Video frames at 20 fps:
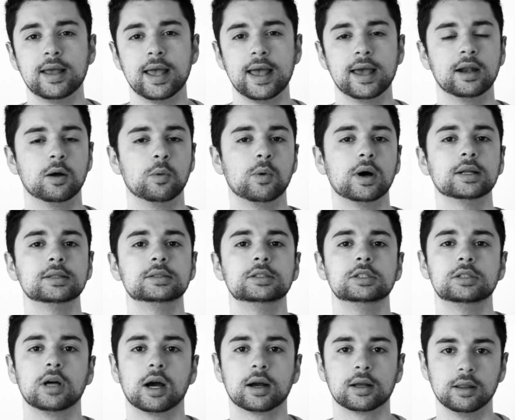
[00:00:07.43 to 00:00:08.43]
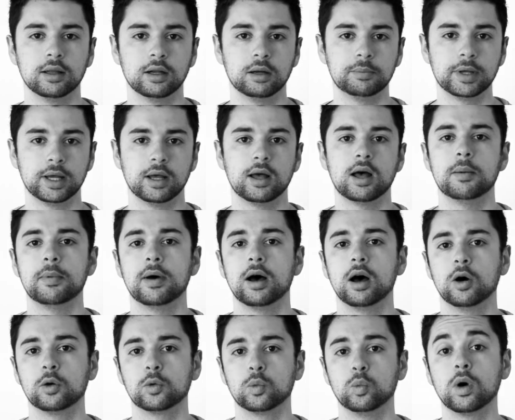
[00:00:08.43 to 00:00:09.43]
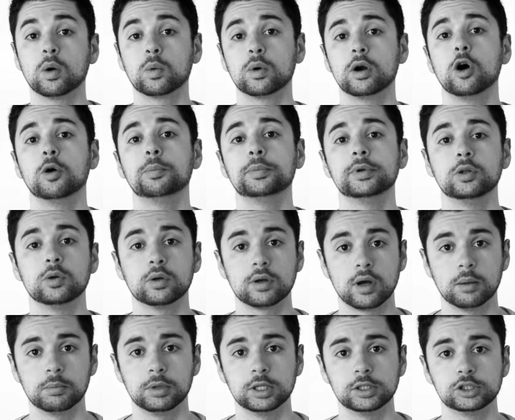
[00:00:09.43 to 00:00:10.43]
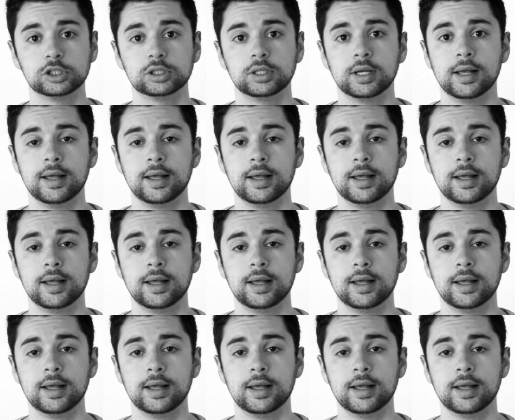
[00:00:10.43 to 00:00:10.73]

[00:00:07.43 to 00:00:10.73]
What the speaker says: And I wanted to talk a little bit about what we're hoping to accomplish